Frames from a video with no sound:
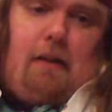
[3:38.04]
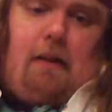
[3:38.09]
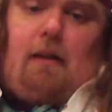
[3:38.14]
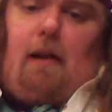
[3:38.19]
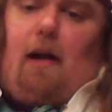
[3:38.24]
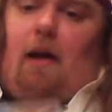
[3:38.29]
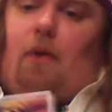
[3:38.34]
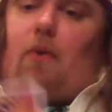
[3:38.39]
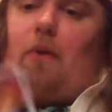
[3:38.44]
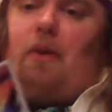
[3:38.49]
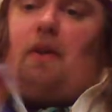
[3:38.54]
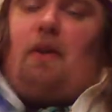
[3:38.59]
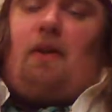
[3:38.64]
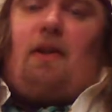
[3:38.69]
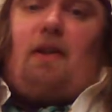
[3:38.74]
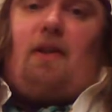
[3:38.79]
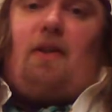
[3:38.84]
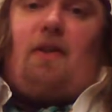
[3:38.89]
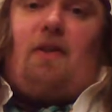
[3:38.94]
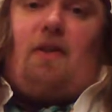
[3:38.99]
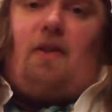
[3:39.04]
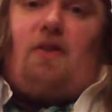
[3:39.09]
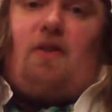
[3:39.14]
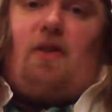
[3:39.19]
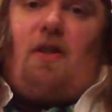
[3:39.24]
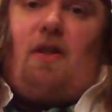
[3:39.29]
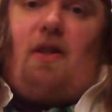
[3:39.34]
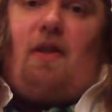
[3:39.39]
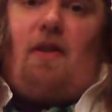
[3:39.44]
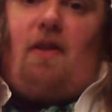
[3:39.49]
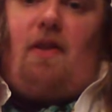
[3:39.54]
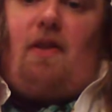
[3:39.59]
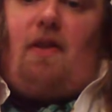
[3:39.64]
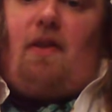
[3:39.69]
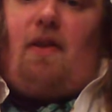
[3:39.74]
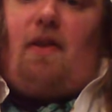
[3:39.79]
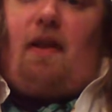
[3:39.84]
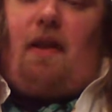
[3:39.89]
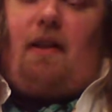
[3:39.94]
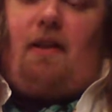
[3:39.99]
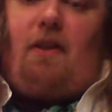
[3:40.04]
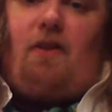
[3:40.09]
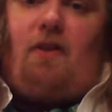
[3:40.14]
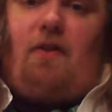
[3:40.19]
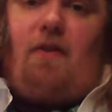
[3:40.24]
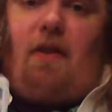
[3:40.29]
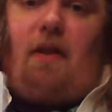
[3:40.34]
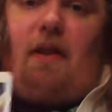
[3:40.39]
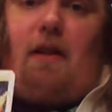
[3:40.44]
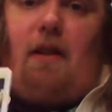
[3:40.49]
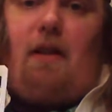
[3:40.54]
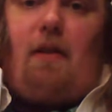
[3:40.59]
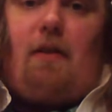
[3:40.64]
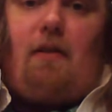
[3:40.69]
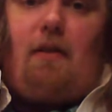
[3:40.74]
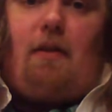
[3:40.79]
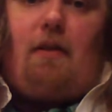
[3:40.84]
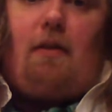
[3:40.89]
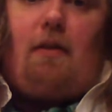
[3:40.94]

I quite like the thickness of the card.